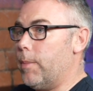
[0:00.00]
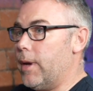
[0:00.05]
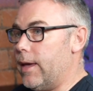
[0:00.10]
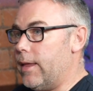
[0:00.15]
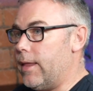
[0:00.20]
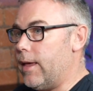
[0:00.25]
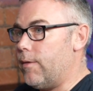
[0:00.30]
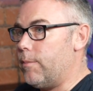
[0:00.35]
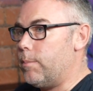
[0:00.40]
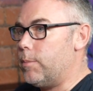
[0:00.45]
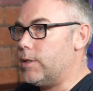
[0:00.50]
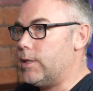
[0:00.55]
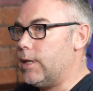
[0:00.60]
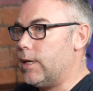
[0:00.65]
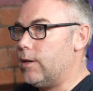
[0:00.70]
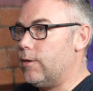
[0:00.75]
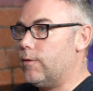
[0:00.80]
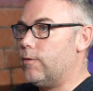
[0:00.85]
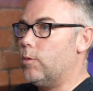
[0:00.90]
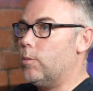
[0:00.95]
be at that
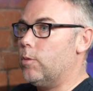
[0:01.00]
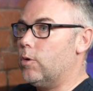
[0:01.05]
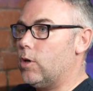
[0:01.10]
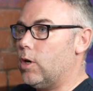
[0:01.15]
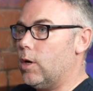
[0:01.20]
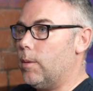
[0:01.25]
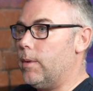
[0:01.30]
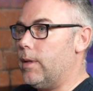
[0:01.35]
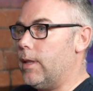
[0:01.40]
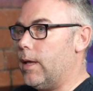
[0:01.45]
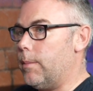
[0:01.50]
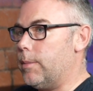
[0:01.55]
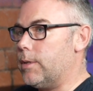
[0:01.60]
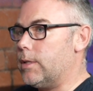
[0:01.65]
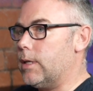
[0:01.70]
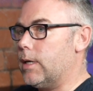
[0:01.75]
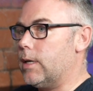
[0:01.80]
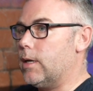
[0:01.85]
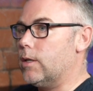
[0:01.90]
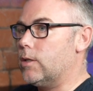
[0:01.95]
particular football club in
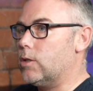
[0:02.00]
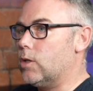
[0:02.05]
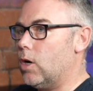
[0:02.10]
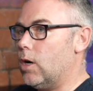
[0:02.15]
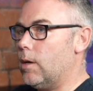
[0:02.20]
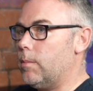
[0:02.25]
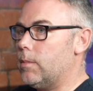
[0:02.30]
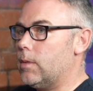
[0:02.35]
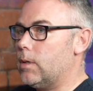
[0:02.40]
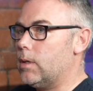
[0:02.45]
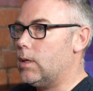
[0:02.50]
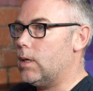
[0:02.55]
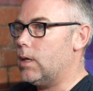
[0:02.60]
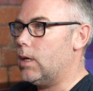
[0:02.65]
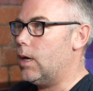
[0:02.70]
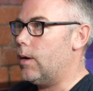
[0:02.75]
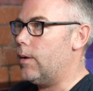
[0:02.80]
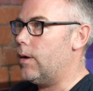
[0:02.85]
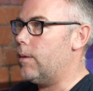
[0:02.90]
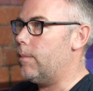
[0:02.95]
that particular time,
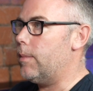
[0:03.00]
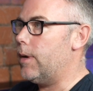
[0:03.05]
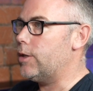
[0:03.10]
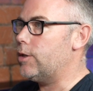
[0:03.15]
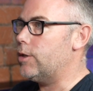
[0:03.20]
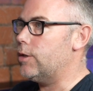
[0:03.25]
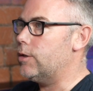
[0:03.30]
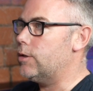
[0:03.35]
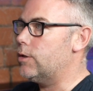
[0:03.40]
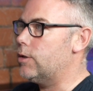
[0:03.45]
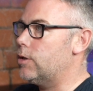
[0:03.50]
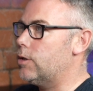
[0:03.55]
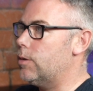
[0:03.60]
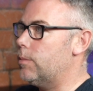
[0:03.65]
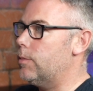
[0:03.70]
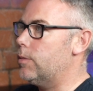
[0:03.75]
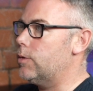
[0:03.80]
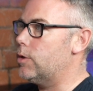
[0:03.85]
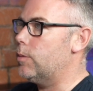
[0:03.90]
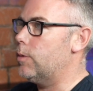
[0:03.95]
you know. And I imagine
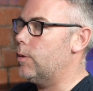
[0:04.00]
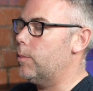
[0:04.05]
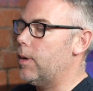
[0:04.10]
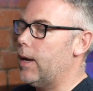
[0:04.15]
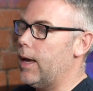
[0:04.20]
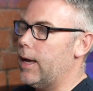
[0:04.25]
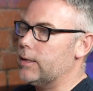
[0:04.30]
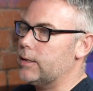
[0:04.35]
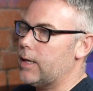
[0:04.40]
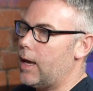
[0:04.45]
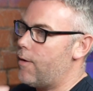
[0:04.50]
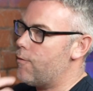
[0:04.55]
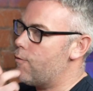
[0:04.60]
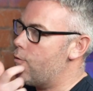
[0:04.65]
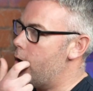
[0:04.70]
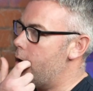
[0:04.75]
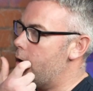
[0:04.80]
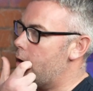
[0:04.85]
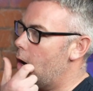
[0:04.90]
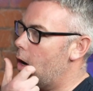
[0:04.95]
some of the players that
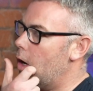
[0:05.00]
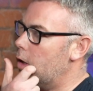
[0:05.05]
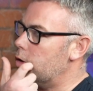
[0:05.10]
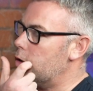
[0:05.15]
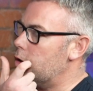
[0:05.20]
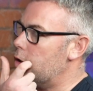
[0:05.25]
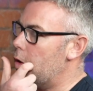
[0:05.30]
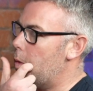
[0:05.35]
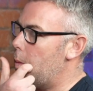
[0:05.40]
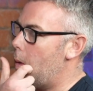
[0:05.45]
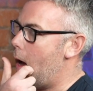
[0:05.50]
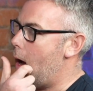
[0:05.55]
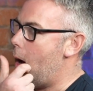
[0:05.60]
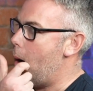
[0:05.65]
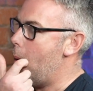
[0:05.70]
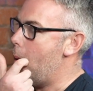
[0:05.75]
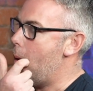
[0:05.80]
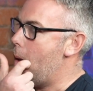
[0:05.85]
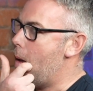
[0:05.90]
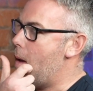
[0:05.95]
have really gone on to do
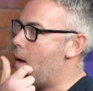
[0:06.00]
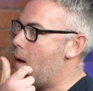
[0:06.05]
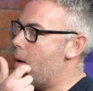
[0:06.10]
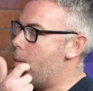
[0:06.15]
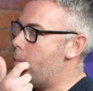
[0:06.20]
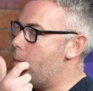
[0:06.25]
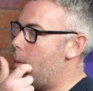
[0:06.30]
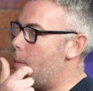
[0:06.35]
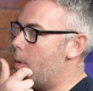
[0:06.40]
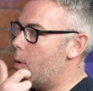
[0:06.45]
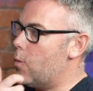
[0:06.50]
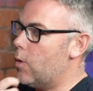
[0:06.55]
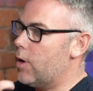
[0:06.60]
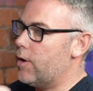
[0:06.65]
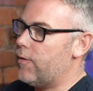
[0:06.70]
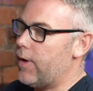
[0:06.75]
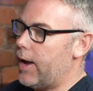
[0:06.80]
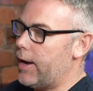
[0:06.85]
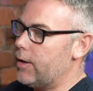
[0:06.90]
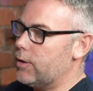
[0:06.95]
well probably
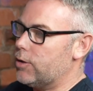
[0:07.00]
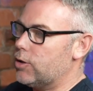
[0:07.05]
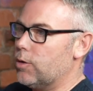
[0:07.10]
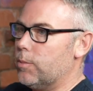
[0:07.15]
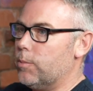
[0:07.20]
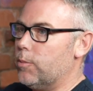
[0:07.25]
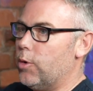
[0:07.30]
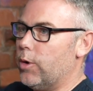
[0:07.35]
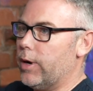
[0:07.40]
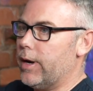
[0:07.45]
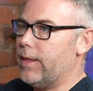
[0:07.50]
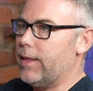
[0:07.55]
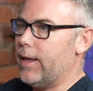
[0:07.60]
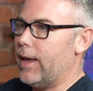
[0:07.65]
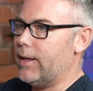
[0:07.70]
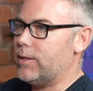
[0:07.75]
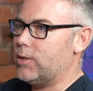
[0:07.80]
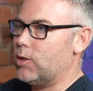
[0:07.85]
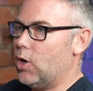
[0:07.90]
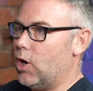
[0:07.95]
would have had at some point
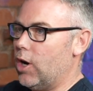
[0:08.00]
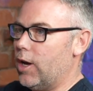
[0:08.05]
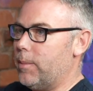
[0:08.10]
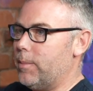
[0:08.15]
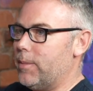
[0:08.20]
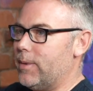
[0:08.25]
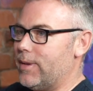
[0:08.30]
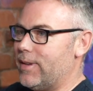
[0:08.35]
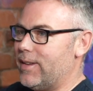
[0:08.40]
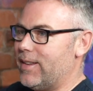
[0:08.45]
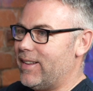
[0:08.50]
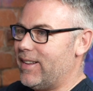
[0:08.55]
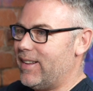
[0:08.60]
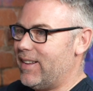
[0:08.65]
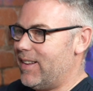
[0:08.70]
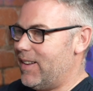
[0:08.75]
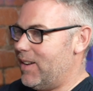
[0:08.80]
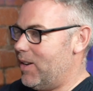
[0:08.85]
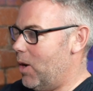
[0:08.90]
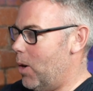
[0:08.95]
in their time
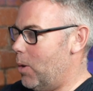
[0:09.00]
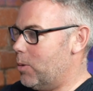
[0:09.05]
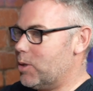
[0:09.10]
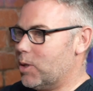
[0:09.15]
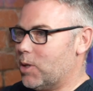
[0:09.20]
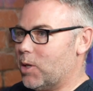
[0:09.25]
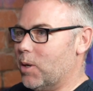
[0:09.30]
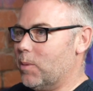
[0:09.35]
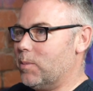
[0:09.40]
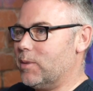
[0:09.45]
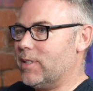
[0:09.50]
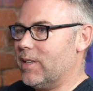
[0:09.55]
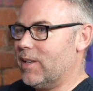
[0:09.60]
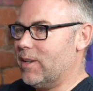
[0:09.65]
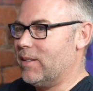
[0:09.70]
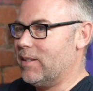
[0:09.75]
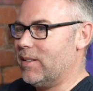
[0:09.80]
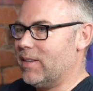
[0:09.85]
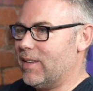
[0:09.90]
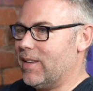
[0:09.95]
loads of clubs
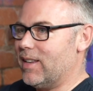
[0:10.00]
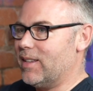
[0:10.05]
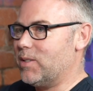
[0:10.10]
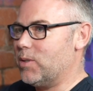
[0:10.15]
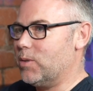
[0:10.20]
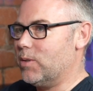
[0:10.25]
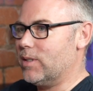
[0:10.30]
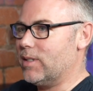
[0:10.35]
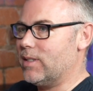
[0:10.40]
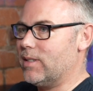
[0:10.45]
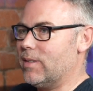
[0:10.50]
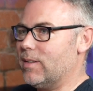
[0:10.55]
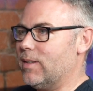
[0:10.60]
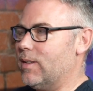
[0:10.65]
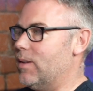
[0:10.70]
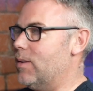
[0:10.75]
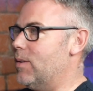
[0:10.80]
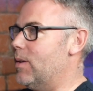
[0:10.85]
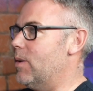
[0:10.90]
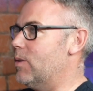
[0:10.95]
that are
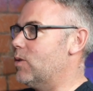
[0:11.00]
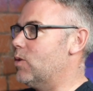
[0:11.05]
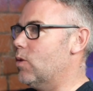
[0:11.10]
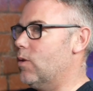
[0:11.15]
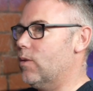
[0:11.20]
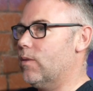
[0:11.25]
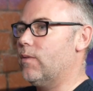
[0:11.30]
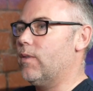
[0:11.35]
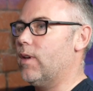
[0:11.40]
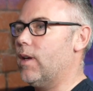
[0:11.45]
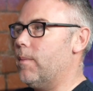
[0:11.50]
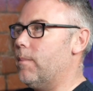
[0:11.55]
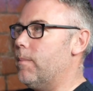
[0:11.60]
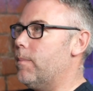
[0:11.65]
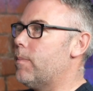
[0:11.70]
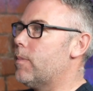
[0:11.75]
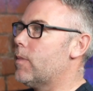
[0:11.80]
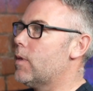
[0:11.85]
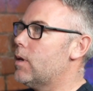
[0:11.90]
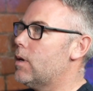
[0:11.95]
sort
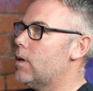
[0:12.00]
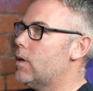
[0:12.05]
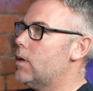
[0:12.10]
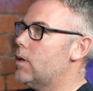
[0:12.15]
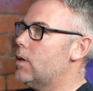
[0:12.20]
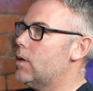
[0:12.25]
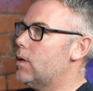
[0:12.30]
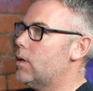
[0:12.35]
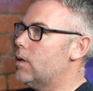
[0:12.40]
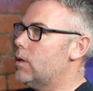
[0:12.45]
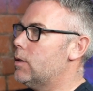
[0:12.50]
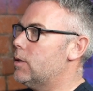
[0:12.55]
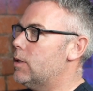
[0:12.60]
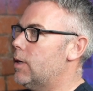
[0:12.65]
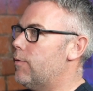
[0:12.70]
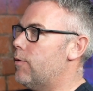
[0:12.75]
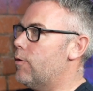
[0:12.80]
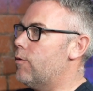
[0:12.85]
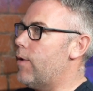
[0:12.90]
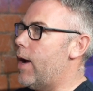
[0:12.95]
of
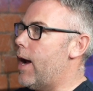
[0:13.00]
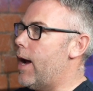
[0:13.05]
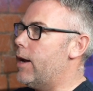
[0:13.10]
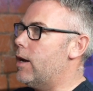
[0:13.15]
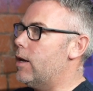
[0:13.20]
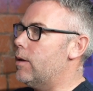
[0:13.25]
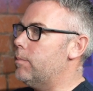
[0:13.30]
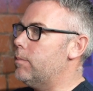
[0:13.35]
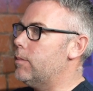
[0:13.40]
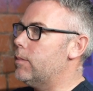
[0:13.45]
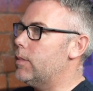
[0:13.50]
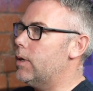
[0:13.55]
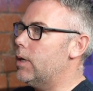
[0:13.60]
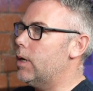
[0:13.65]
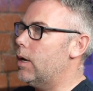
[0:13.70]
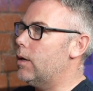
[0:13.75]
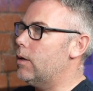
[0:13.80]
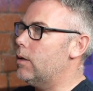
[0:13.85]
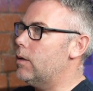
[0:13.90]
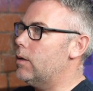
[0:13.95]
sifting around them.
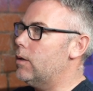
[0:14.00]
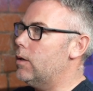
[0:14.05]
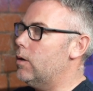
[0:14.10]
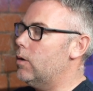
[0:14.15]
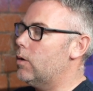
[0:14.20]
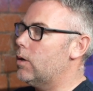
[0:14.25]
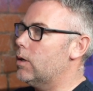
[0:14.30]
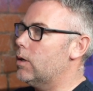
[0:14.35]
You know, you